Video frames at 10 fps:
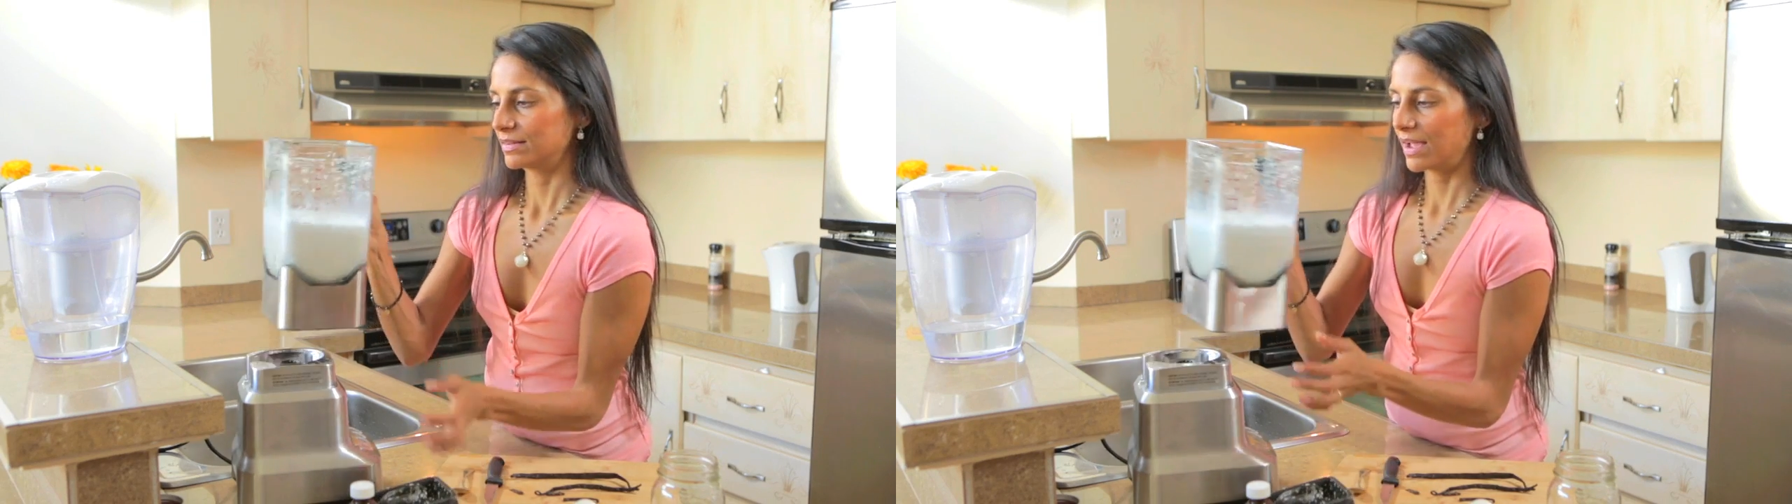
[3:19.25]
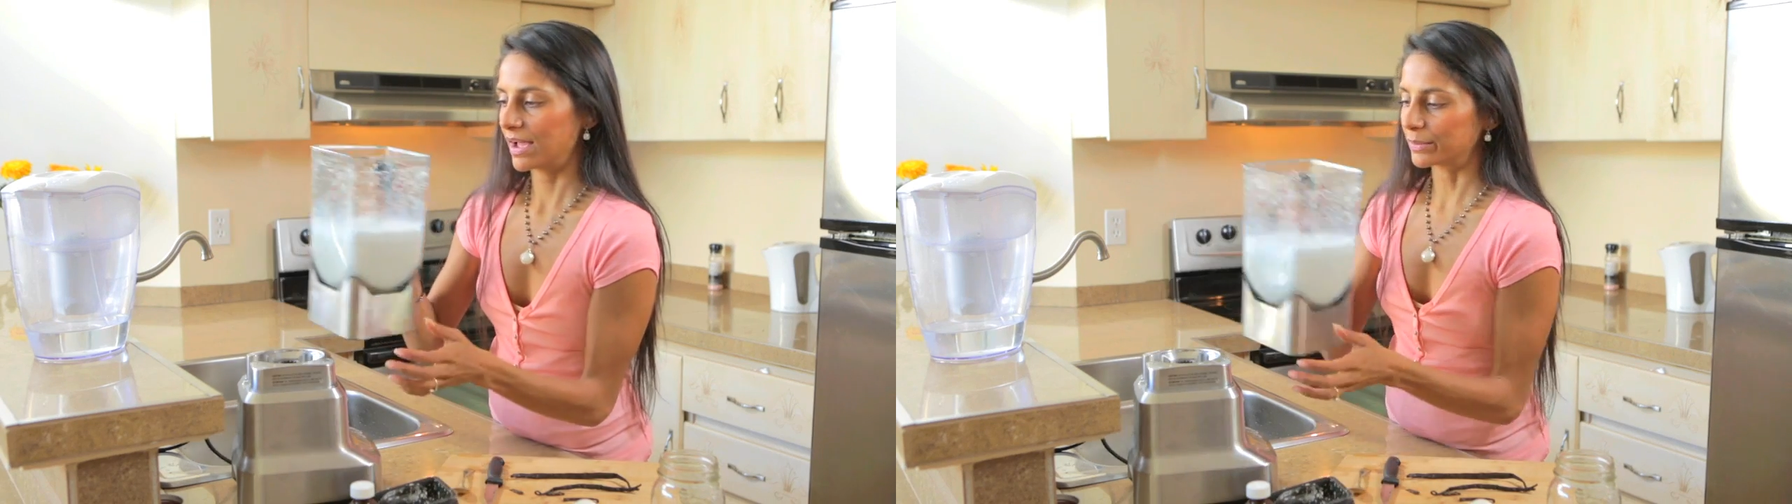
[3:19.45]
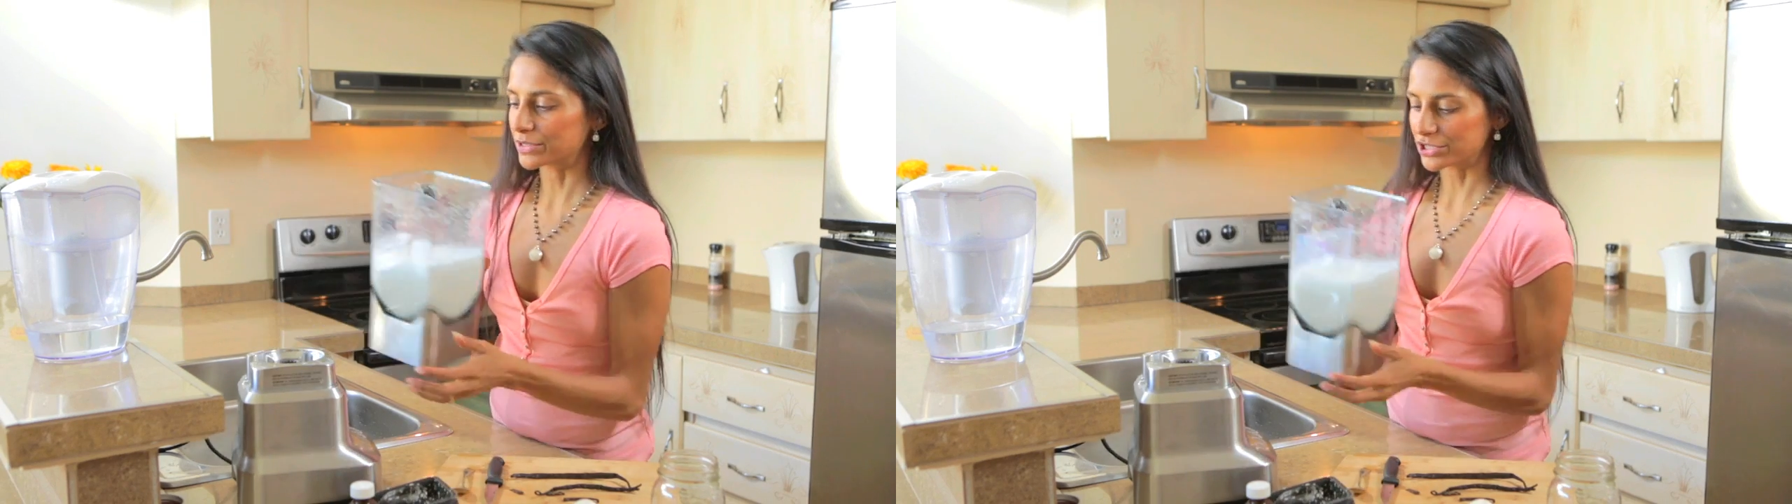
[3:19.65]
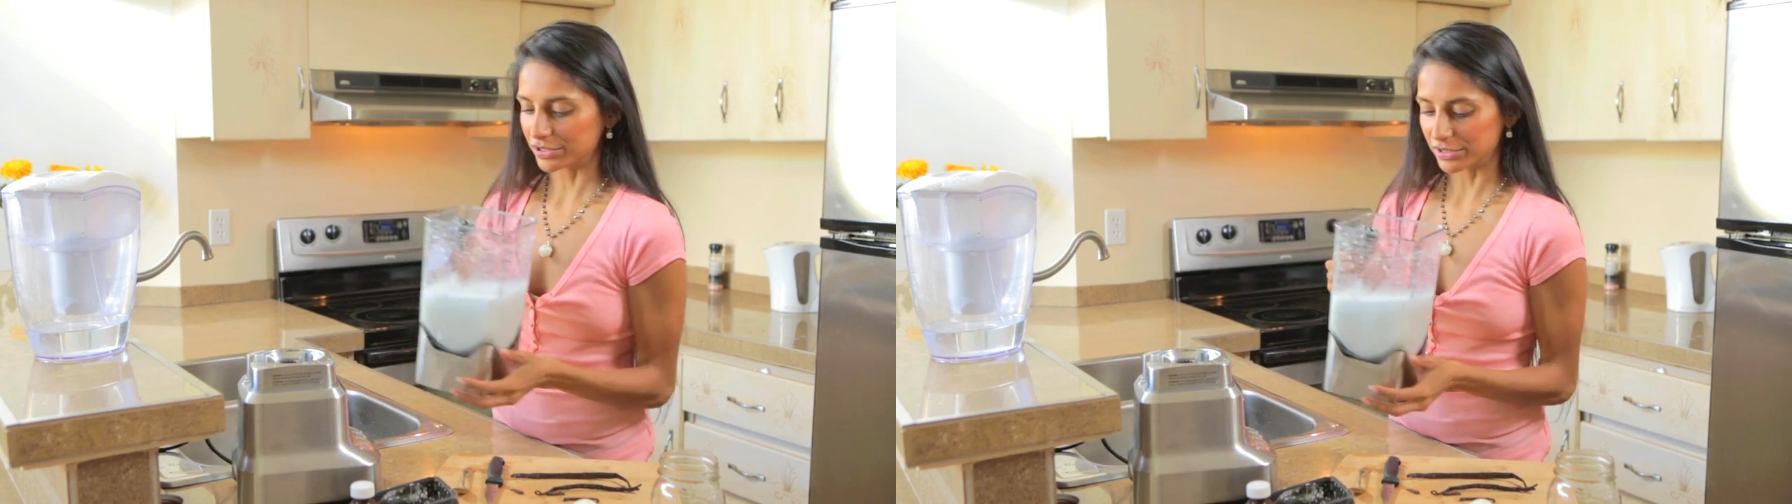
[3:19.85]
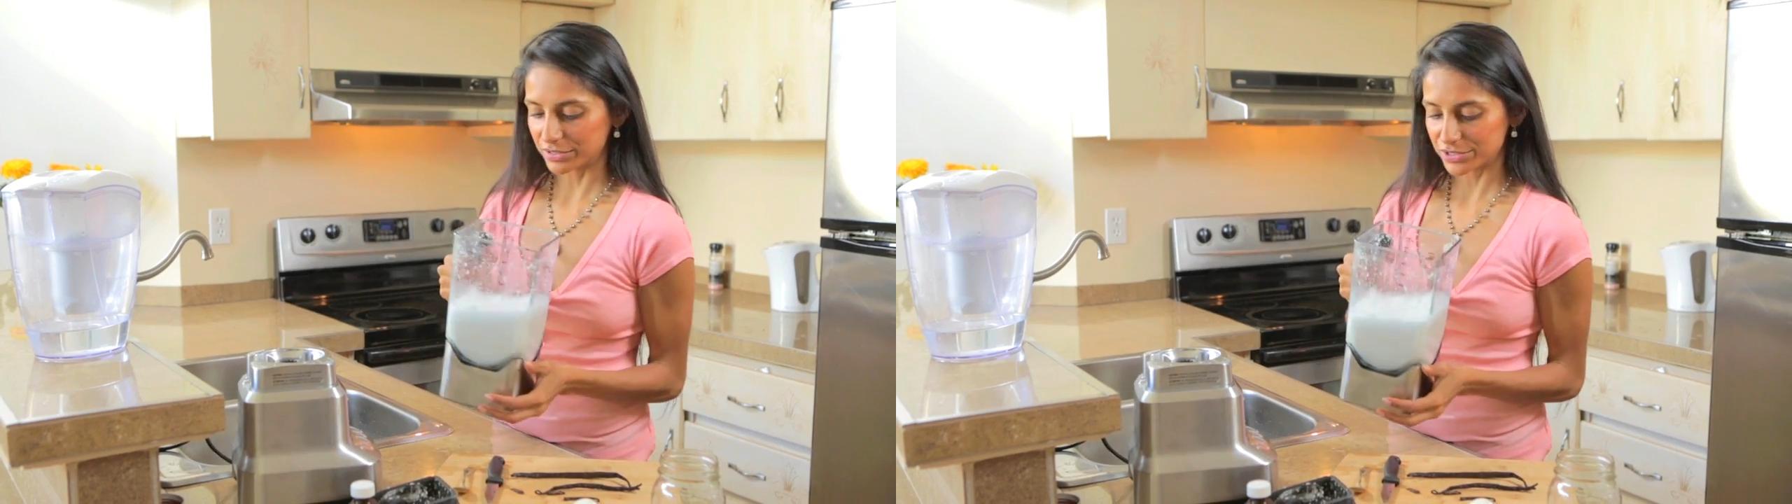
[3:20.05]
how it should look.